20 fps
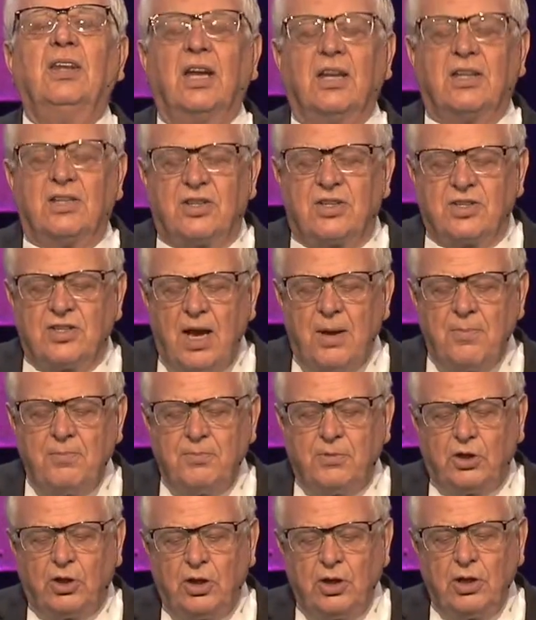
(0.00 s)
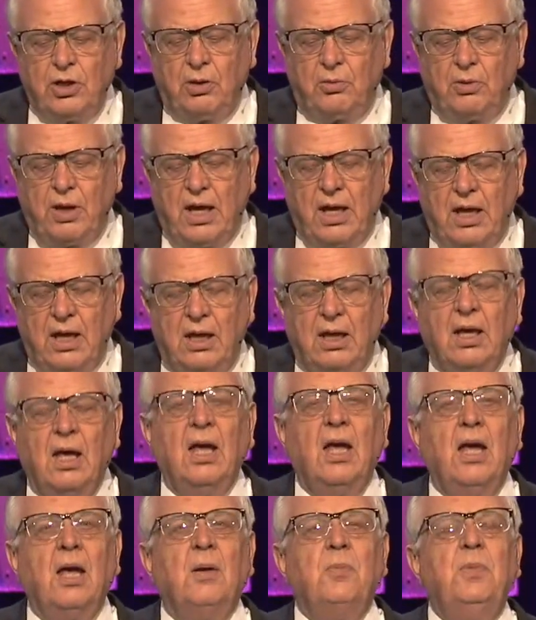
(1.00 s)
that some turned away
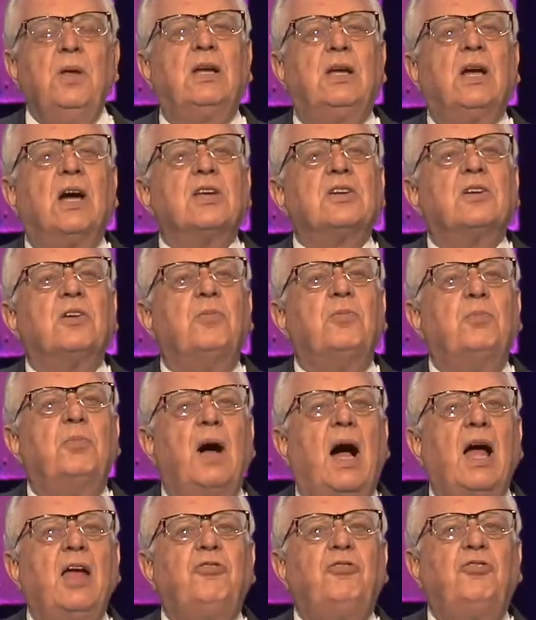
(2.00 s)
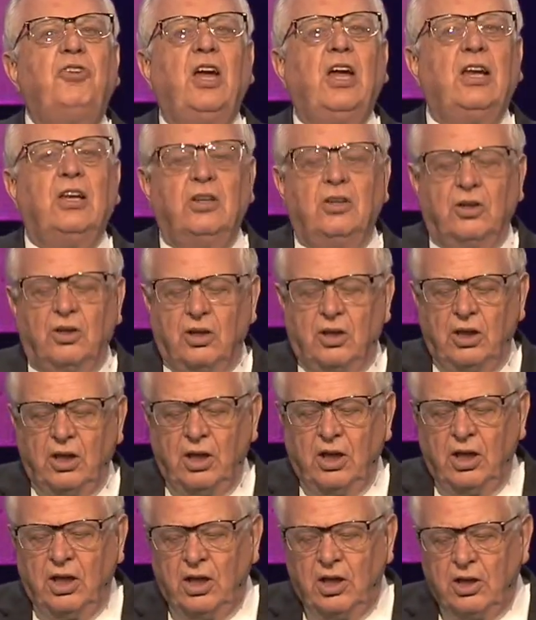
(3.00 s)
because of my failure
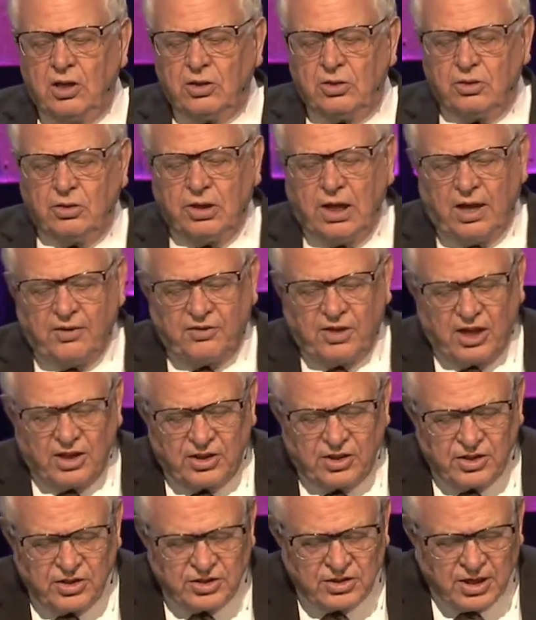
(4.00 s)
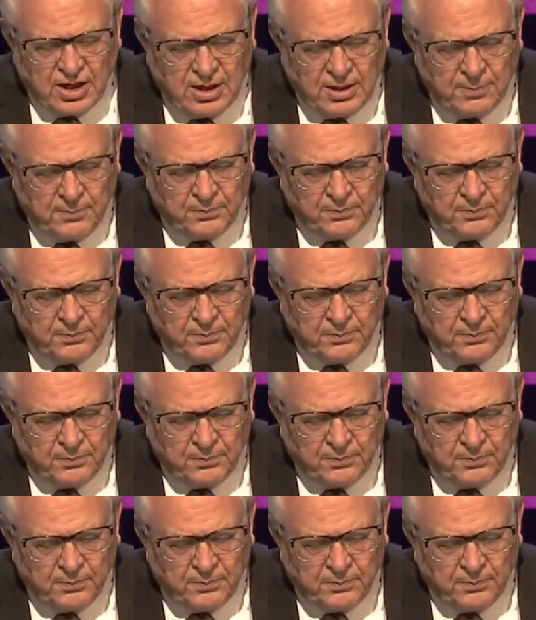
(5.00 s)
to love others?